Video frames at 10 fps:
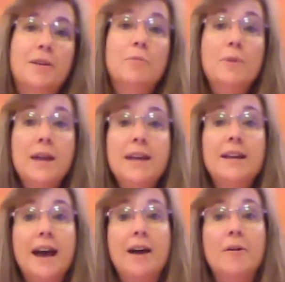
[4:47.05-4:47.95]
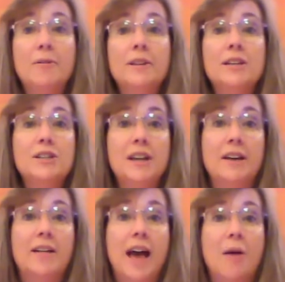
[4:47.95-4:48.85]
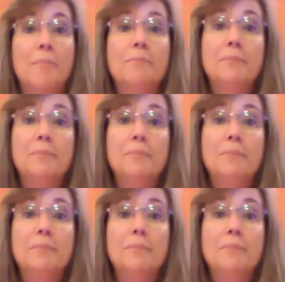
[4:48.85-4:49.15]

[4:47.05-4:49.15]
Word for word: We not only shell out